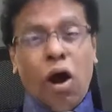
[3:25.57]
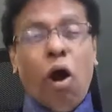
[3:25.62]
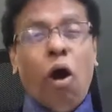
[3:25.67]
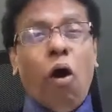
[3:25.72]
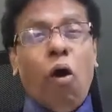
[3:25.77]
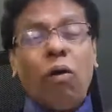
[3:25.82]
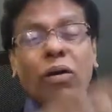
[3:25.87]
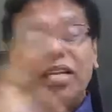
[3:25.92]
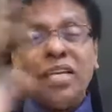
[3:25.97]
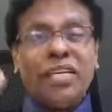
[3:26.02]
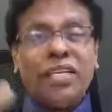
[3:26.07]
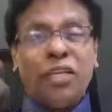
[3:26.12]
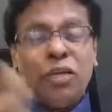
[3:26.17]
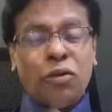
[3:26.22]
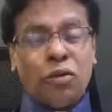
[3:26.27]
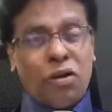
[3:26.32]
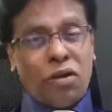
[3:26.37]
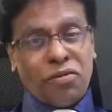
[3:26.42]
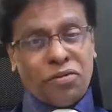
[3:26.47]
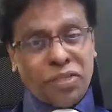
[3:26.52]
all the
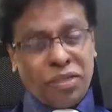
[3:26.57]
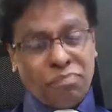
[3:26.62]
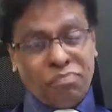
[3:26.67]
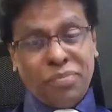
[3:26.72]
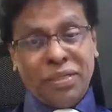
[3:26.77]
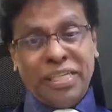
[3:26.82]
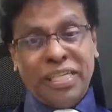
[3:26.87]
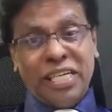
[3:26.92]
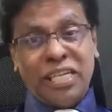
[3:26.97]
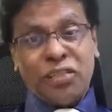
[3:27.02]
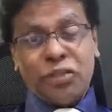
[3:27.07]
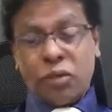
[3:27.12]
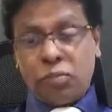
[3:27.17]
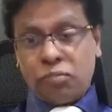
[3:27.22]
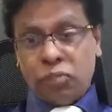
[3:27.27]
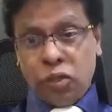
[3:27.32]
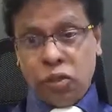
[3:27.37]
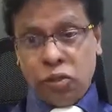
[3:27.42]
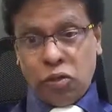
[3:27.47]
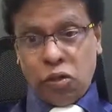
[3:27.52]
neurons, billions
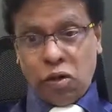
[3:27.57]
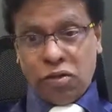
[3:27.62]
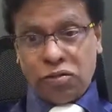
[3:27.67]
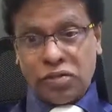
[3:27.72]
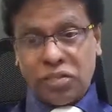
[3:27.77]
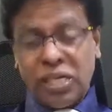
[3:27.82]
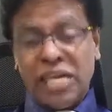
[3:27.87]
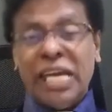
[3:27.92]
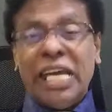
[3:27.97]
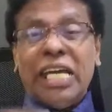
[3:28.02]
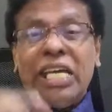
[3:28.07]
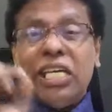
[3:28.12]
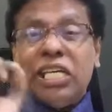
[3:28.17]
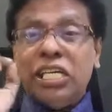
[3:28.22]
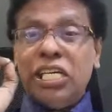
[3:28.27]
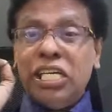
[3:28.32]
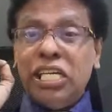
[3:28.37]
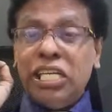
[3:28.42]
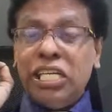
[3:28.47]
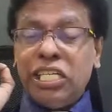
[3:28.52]
of neurons,
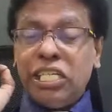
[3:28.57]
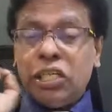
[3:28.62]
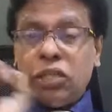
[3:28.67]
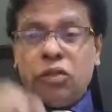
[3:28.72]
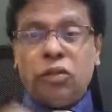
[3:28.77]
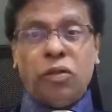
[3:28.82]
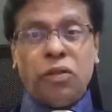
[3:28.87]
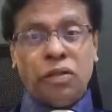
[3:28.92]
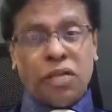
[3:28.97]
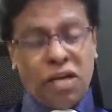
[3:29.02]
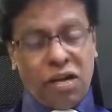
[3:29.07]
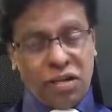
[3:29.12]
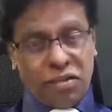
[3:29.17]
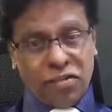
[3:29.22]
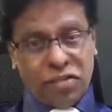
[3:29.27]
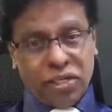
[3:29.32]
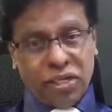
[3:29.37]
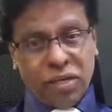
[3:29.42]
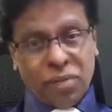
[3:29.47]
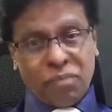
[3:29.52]
each
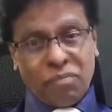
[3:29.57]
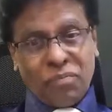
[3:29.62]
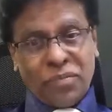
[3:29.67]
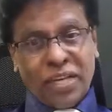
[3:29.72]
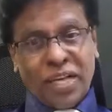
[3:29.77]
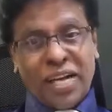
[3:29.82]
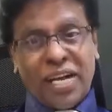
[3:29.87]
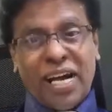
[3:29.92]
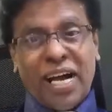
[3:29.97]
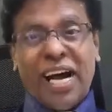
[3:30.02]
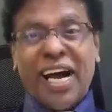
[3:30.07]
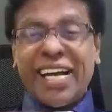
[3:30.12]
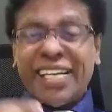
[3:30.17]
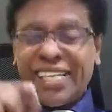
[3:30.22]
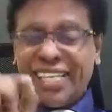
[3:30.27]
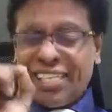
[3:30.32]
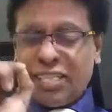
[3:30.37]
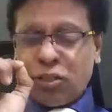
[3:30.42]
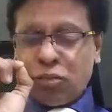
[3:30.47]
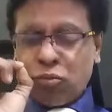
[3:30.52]
neuron
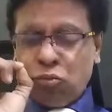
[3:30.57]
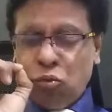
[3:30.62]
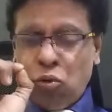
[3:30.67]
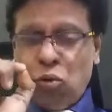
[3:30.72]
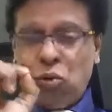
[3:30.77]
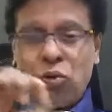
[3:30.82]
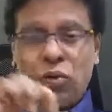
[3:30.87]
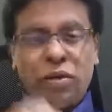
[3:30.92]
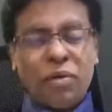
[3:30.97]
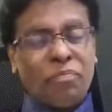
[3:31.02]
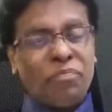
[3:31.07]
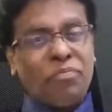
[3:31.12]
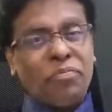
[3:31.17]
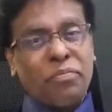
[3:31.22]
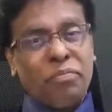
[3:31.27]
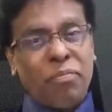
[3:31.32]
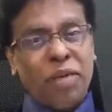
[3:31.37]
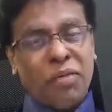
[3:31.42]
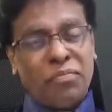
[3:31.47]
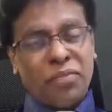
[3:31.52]
has its own
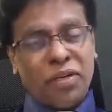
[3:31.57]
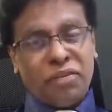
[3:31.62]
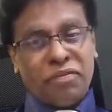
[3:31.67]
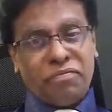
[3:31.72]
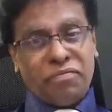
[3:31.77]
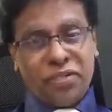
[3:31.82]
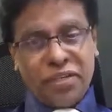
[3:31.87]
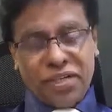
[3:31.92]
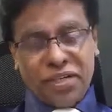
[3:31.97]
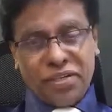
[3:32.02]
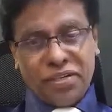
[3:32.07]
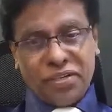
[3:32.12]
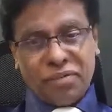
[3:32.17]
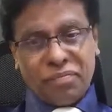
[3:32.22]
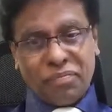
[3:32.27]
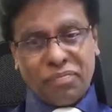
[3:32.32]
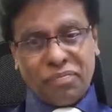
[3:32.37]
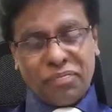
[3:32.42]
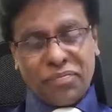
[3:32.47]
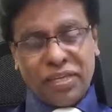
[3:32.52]
memory field.
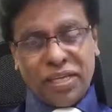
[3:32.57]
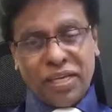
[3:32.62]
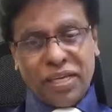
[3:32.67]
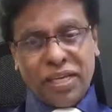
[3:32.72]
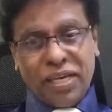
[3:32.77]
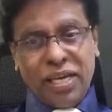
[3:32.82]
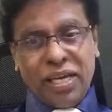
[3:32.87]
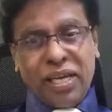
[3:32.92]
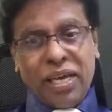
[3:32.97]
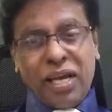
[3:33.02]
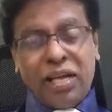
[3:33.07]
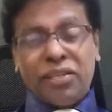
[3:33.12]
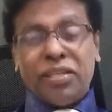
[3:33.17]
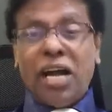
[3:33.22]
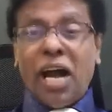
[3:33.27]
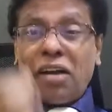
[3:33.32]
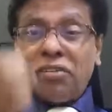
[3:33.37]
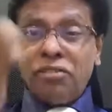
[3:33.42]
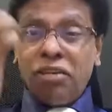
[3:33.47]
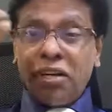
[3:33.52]

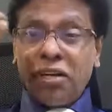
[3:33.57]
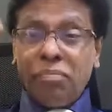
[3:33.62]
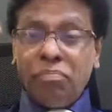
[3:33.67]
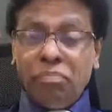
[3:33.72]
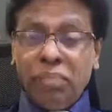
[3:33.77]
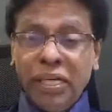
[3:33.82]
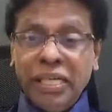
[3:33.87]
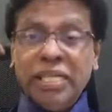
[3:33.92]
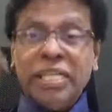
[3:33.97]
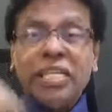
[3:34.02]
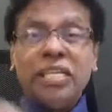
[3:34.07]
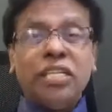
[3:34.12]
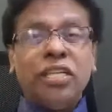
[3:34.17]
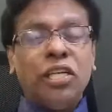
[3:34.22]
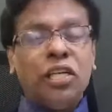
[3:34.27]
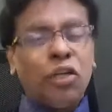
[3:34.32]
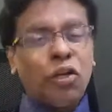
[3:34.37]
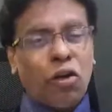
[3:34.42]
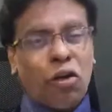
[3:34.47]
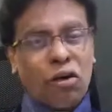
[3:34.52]
The 100 billion
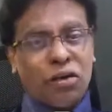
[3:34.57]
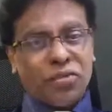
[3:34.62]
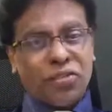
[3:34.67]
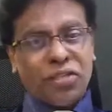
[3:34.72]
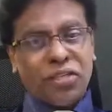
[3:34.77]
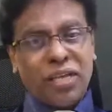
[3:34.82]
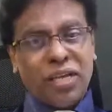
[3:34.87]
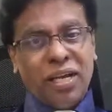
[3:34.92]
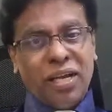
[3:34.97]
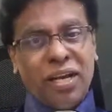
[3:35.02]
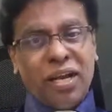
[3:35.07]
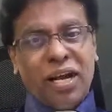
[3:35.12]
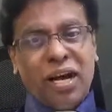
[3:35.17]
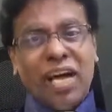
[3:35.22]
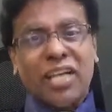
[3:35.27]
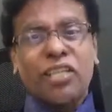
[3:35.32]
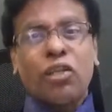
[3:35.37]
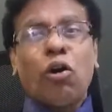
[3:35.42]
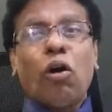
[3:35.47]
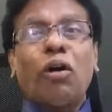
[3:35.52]
neurons
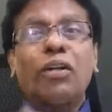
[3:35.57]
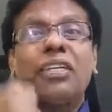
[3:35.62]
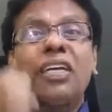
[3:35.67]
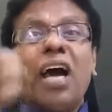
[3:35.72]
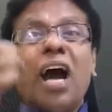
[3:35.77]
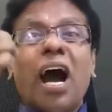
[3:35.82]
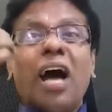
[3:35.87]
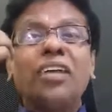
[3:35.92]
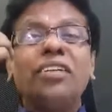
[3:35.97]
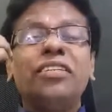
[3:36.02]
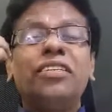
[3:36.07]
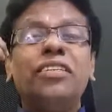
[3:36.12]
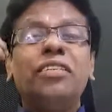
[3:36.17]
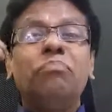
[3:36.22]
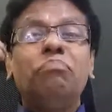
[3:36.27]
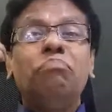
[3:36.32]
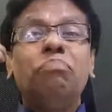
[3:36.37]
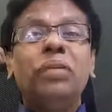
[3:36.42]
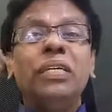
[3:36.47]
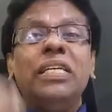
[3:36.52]
have got
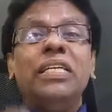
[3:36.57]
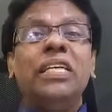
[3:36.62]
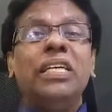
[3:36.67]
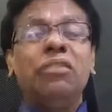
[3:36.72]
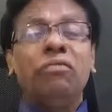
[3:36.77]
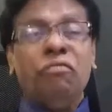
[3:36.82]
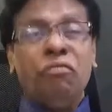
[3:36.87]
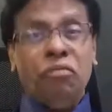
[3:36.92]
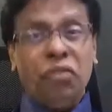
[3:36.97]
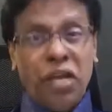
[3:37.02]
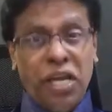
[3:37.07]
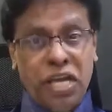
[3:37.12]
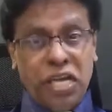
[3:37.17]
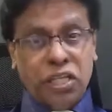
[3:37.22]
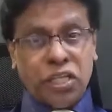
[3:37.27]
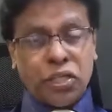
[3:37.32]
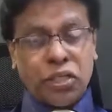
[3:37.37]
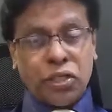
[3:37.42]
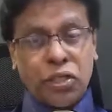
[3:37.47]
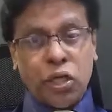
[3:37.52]
100 billion
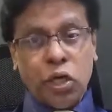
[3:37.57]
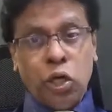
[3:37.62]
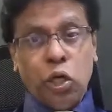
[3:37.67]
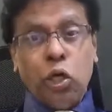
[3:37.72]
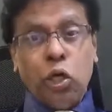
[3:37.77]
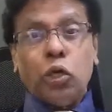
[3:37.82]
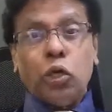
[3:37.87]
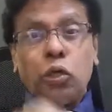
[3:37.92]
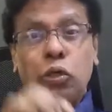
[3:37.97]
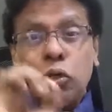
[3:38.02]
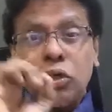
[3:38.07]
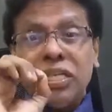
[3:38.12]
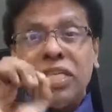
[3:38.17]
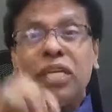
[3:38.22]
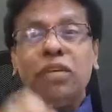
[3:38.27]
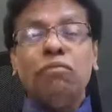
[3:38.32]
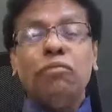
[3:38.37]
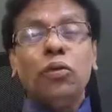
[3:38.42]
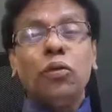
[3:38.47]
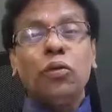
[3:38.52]
ways to
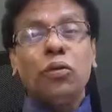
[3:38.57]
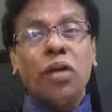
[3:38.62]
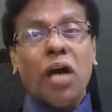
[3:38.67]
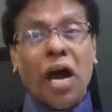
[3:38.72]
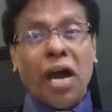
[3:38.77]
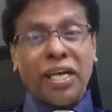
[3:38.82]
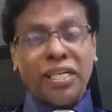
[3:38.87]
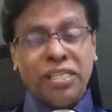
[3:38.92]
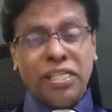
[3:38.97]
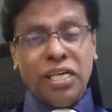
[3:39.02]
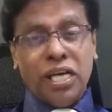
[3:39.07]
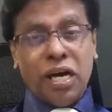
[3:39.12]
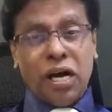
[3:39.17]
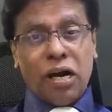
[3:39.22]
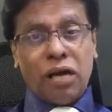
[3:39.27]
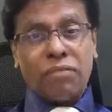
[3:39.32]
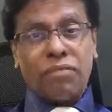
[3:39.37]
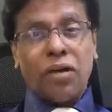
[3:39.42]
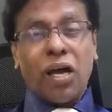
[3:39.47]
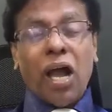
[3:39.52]
give you the idea
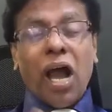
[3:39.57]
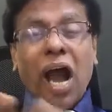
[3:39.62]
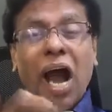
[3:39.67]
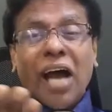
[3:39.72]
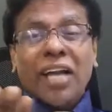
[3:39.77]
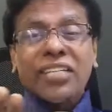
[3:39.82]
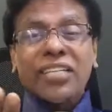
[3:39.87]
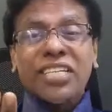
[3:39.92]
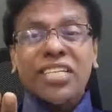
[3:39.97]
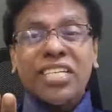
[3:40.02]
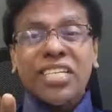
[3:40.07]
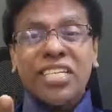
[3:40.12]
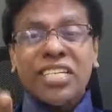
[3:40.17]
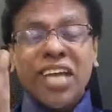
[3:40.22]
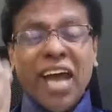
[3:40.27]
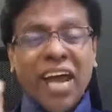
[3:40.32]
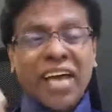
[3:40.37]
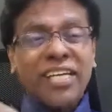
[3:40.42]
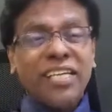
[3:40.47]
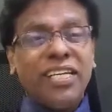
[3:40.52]
of
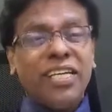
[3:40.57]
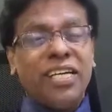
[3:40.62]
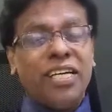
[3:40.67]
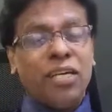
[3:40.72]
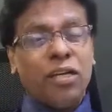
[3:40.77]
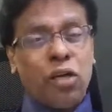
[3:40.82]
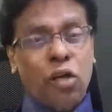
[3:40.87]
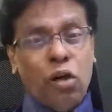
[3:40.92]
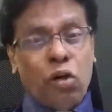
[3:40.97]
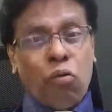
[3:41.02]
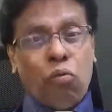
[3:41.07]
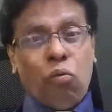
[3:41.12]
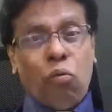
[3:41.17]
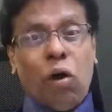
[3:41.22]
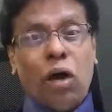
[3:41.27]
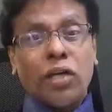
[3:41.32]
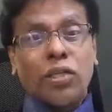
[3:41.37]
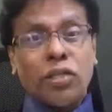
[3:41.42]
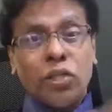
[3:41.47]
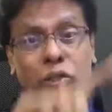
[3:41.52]
understanding
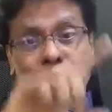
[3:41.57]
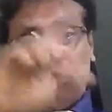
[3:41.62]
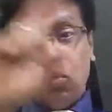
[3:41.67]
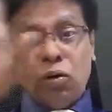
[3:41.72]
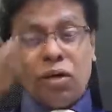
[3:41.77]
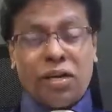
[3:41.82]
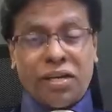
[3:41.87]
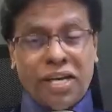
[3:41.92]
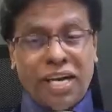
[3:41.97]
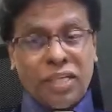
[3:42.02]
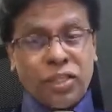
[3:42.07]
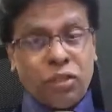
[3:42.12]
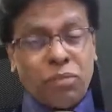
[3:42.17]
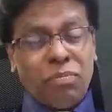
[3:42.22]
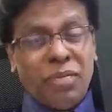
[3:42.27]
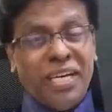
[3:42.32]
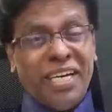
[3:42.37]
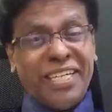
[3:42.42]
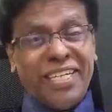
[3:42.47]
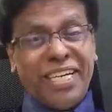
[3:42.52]
what you are
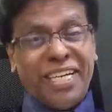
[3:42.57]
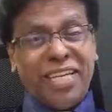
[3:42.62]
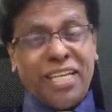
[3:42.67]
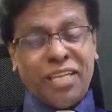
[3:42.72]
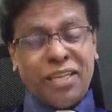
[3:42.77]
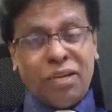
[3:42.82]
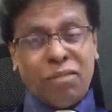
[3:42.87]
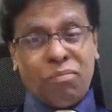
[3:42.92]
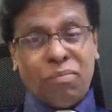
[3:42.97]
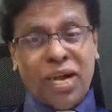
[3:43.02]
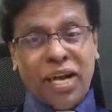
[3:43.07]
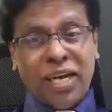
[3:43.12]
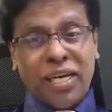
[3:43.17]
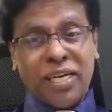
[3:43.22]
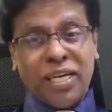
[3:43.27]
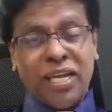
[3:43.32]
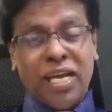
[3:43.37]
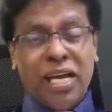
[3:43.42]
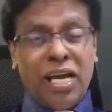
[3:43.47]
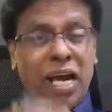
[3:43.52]
assimilating in the
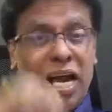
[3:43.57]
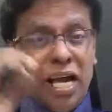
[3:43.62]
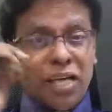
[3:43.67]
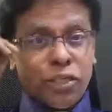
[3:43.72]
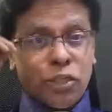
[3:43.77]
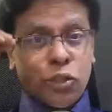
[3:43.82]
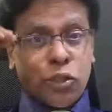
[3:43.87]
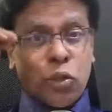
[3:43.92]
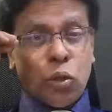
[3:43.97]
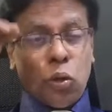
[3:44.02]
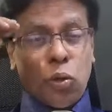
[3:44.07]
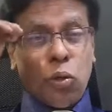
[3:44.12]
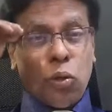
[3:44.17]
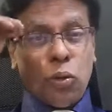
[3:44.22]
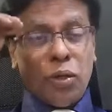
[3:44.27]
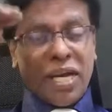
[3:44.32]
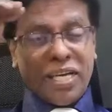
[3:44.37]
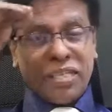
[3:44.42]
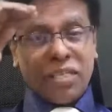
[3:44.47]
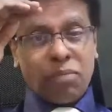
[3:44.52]
mind and
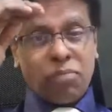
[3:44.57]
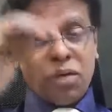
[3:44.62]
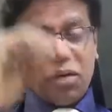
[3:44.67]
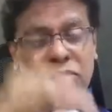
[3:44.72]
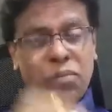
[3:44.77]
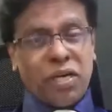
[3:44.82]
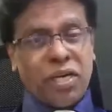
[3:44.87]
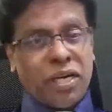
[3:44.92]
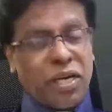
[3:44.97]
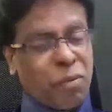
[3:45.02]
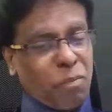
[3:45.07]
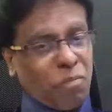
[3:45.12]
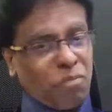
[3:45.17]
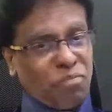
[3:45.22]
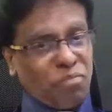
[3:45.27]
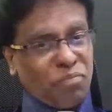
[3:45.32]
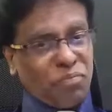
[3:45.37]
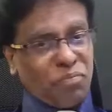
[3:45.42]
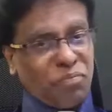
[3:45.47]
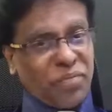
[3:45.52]
stored as a memory.
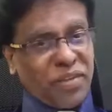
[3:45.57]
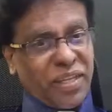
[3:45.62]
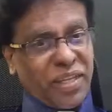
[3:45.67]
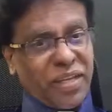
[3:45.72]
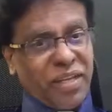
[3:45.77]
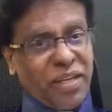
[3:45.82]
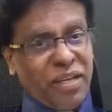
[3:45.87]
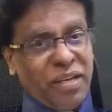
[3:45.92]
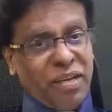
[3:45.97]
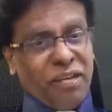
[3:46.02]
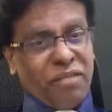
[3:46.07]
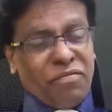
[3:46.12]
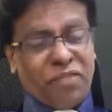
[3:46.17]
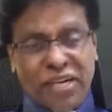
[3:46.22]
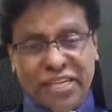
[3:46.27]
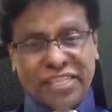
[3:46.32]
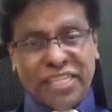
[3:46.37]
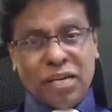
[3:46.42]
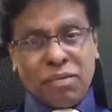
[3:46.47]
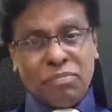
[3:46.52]
For
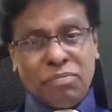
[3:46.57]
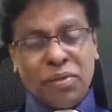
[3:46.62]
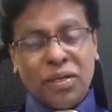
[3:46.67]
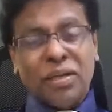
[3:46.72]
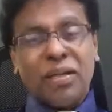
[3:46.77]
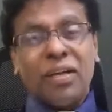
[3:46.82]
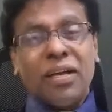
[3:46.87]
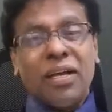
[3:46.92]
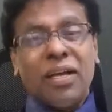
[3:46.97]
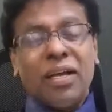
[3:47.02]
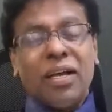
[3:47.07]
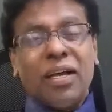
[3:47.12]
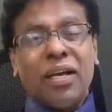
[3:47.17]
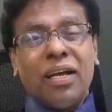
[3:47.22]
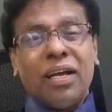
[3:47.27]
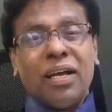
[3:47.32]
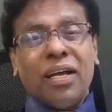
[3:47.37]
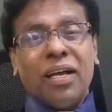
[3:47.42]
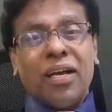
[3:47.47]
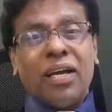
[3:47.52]
example,
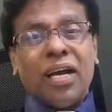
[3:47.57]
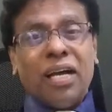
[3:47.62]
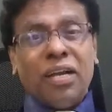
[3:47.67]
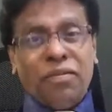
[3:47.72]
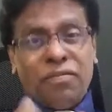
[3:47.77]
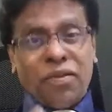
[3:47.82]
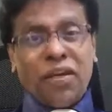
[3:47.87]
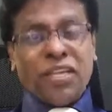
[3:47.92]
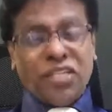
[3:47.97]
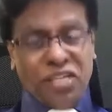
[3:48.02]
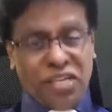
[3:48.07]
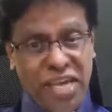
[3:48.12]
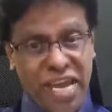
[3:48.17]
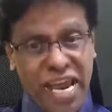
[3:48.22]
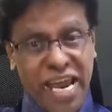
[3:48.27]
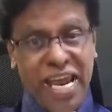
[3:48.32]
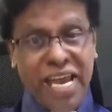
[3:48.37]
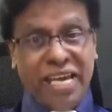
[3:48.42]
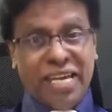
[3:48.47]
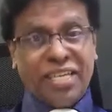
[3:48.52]
if I
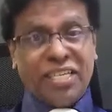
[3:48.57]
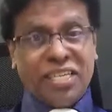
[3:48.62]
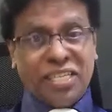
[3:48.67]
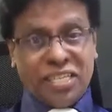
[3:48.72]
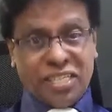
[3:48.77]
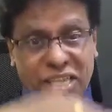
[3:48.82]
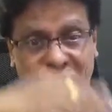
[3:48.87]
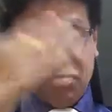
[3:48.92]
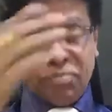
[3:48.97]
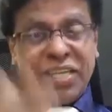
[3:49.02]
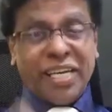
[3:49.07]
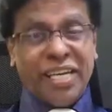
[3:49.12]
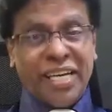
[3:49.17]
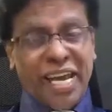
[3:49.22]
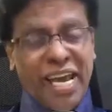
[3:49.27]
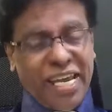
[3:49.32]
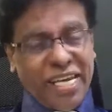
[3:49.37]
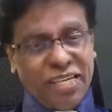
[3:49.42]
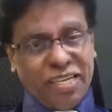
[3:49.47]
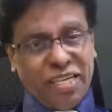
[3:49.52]
say something
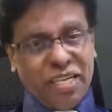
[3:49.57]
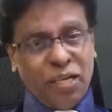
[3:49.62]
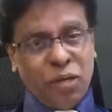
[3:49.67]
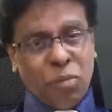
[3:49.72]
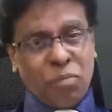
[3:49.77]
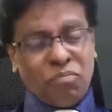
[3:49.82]
like